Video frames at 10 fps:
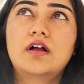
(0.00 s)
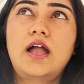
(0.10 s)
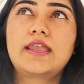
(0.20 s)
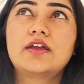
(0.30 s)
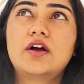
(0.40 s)

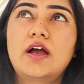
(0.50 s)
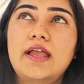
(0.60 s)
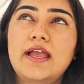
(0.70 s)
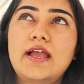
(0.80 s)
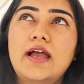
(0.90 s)
I
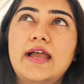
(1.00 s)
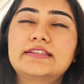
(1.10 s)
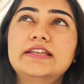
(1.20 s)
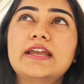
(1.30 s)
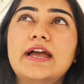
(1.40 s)

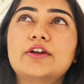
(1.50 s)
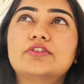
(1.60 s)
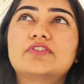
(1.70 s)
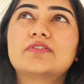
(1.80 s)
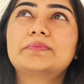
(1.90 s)
think I
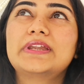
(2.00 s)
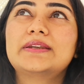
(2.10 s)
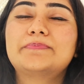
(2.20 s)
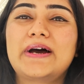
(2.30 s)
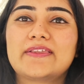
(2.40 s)
also
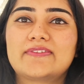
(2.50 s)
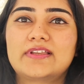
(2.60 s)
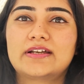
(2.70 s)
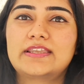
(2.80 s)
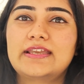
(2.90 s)
made pasta.